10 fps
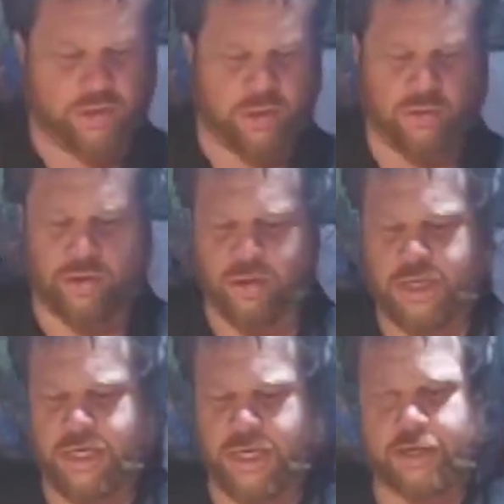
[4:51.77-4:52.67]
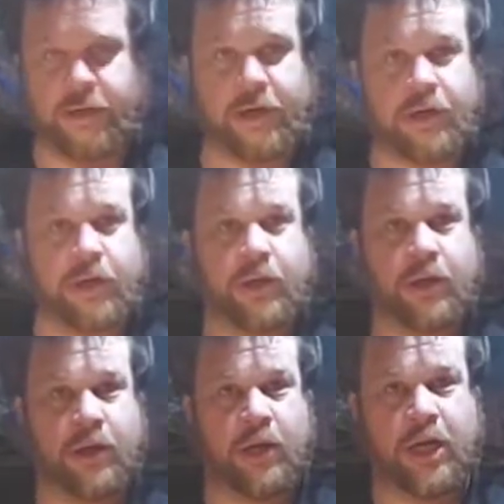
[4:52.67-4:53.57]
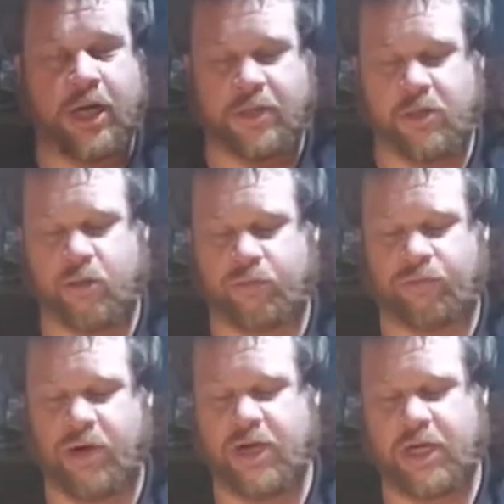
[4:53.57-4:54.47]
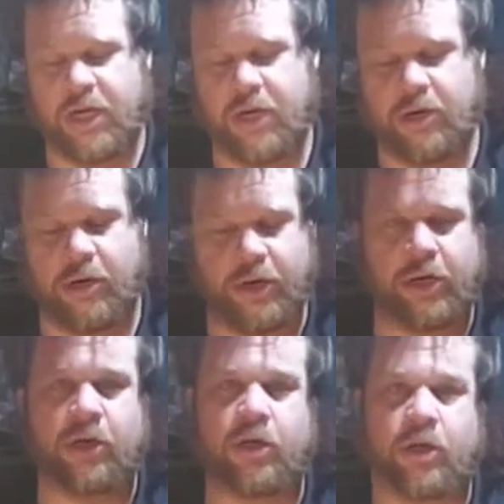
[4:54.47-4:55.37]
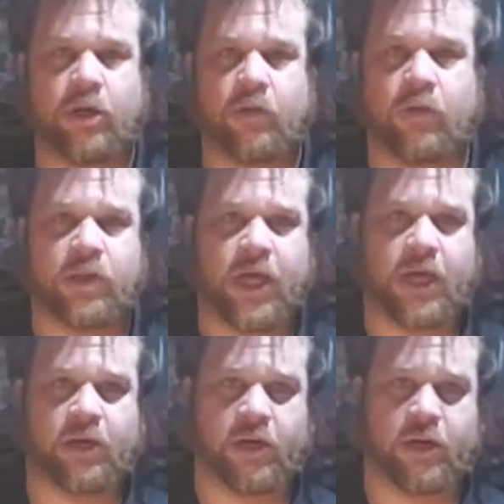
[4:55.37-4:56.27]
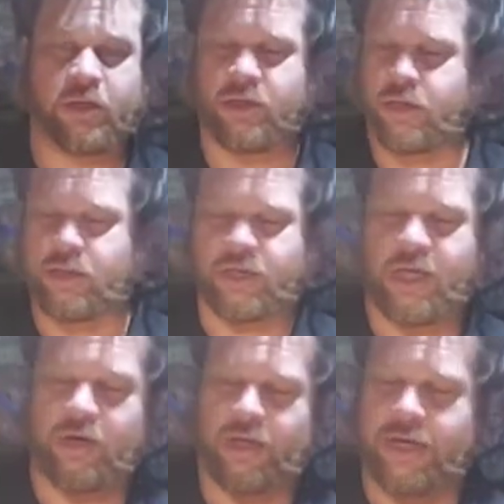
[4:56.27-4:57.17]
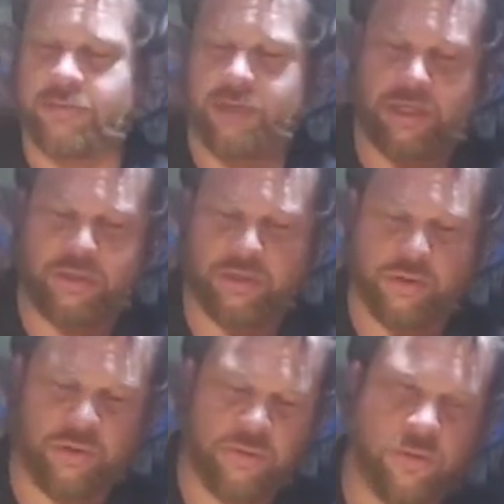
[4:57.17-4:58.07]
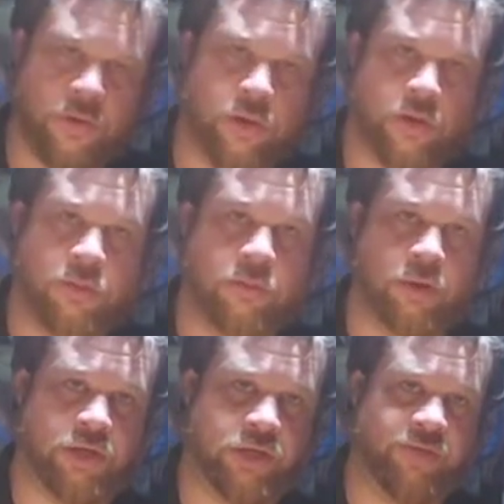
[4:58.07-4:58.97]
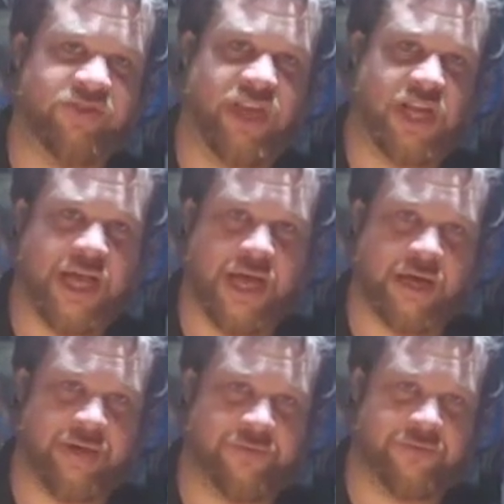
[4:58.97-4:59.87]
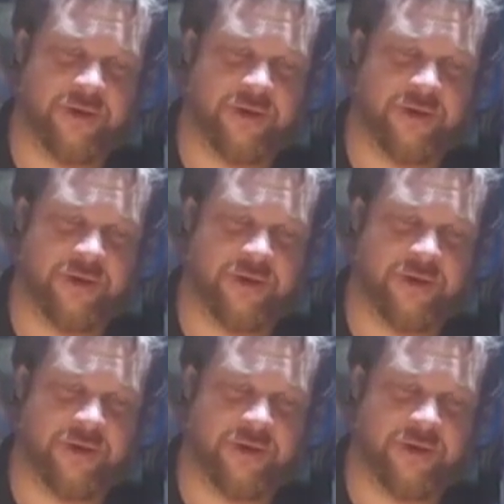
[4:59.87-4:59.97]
So a clean out has a little threaded end on it, and what that does is that allow me to push the feed out if